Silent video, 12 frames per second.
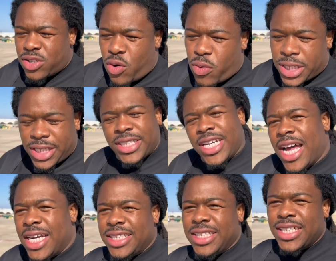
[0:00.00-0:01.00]
or what the
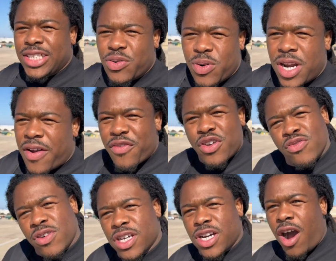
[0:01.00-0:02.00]
challenge is, or whatever you
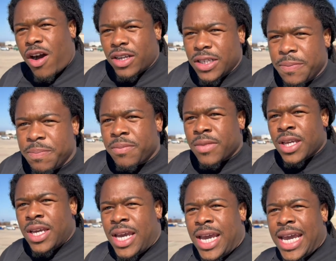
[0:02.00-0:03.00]
want to call it,
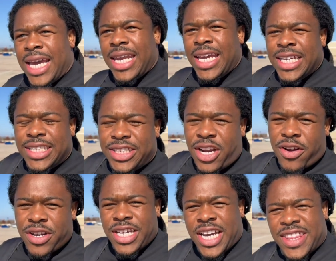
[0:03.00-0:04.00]
it is
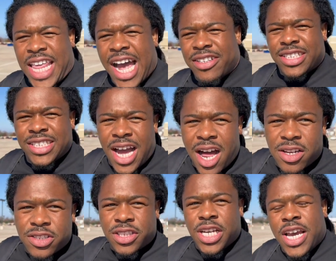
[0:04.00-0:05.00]
turning
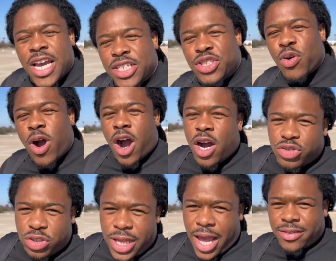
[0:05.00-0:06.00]
$1,000 into
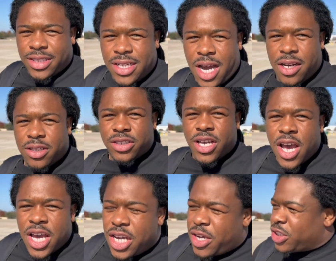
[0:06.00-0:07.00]

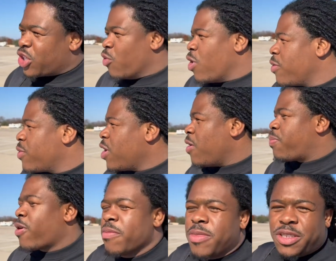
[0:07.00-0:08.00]
$100,000. So what we're gonna
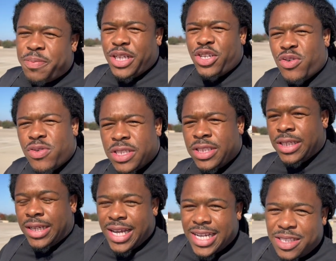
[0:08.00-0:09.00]
pretty much be doing
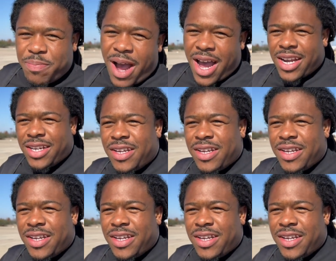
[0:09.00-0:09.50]
is I